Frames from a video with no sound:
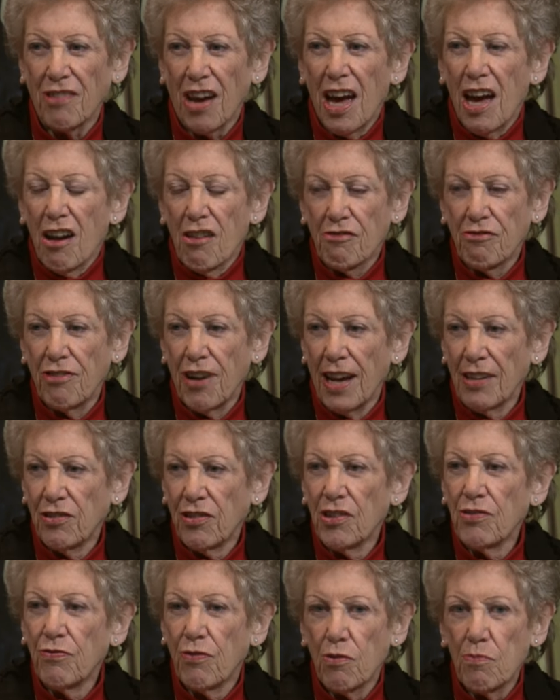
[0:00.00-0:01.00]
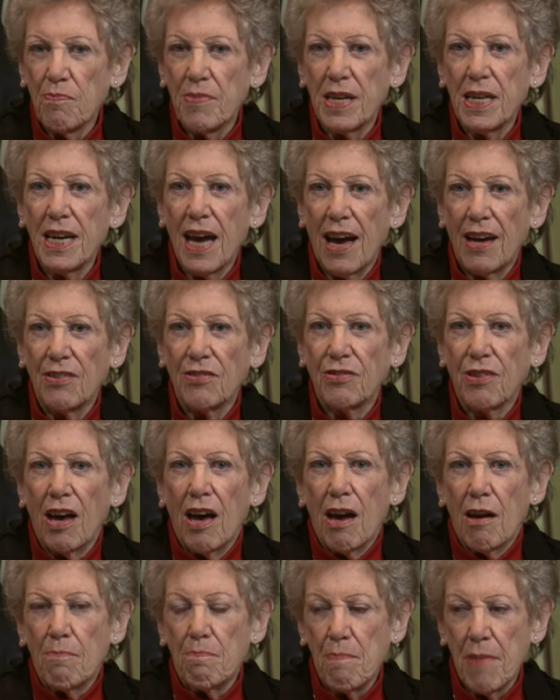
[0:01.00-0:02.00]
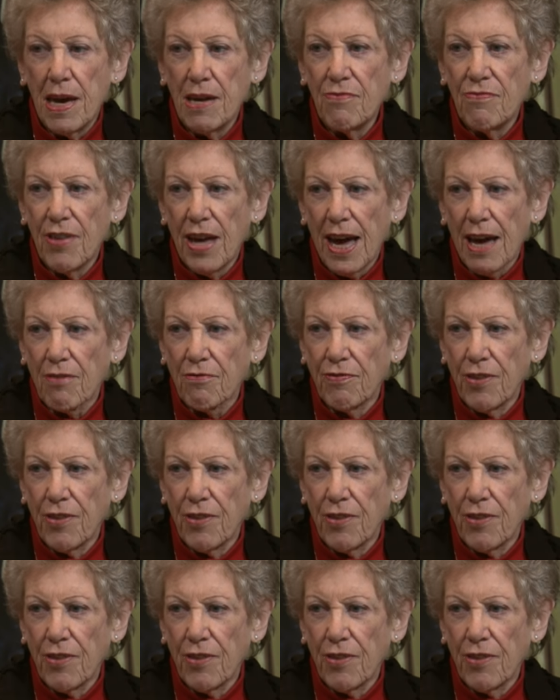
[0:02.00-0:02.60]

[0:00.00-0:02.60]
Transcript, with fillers: Mm-hmm. Francis, for me, has made that